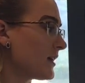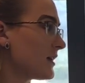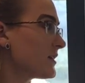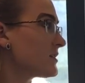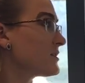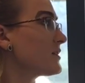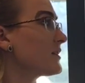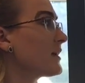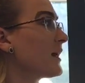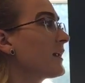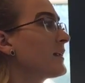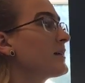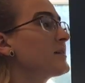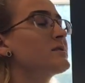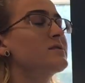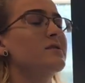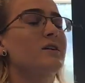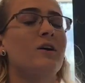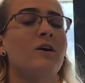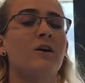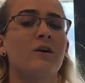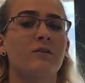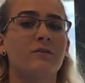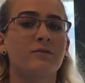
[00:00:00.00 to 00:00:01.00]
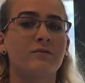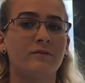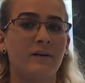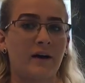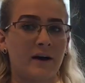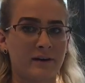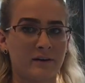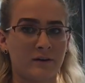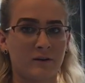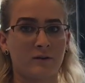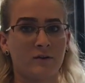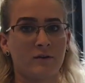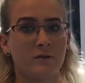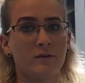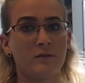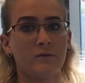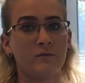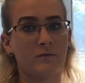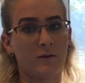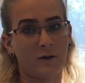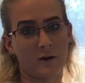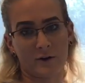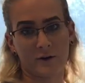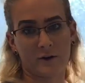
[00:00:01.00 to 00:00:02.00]
So that is our final
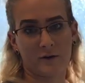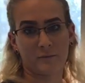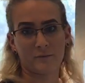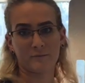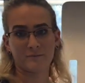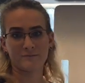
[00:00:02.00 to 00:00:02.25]
volume.